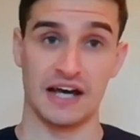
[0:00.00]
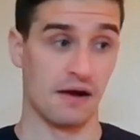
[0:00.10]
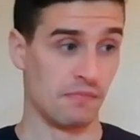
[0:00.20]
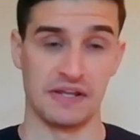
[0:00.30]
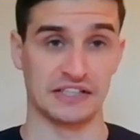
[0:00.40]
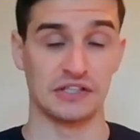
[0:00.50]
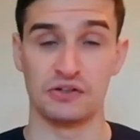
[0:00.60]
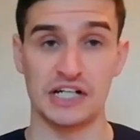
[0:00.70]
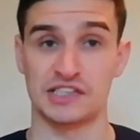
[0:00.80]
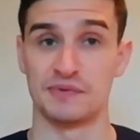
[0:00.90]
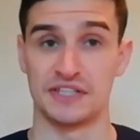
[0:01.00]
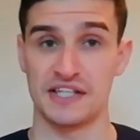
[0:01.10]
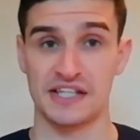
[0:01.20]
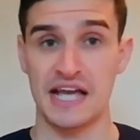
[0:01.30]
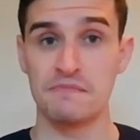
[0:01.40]
and that's no detriment to
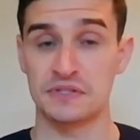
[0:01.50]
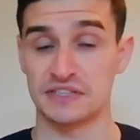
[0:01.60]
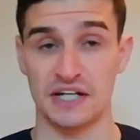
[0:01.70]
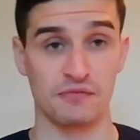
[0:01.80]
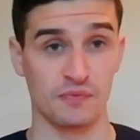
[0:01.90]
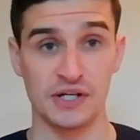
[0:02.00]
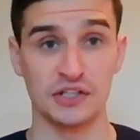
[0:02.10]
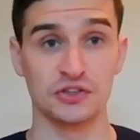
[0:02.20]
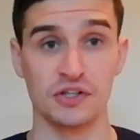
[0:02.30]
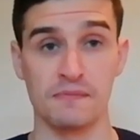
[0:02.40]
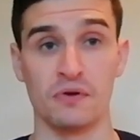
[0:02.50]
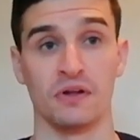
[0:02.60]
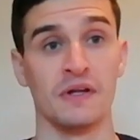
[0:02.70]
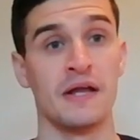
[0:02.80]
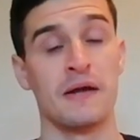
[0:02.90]
the other games, because I really enjoy them
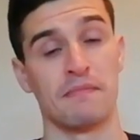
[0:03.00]
all.